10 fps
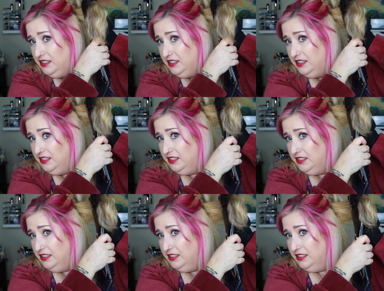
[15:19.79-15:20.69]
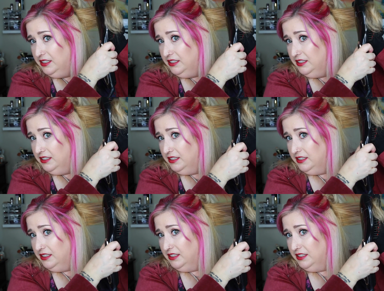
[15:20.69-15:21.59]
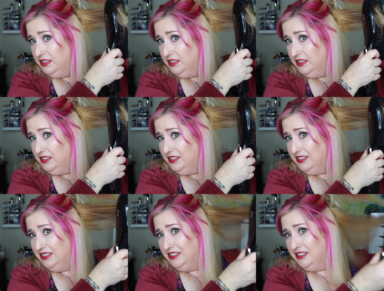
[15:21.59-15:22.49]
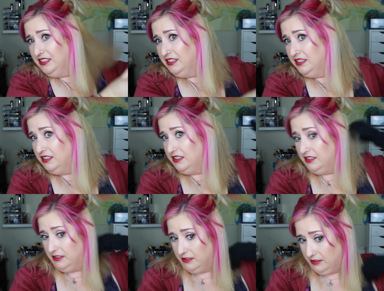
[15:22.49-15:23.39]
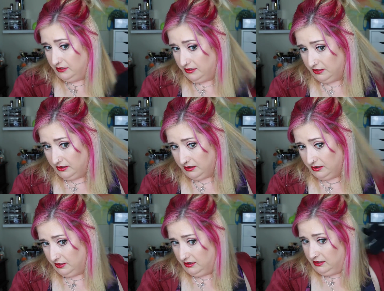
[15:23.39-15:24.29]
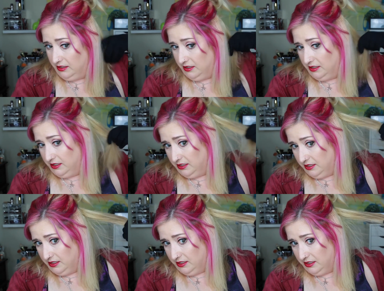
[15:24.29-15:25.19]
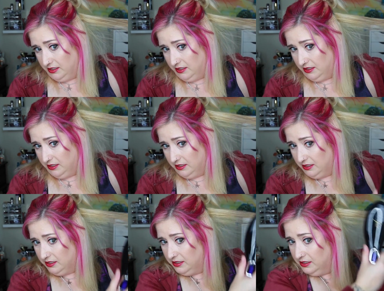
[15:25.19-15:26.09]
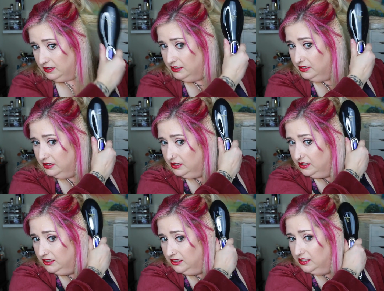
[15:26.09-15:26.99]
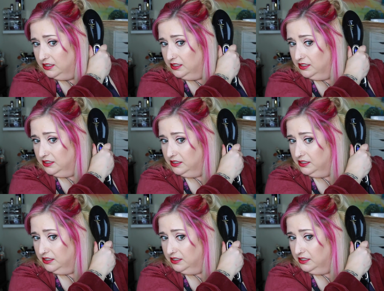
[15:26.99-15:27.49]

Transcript: Nothing is said.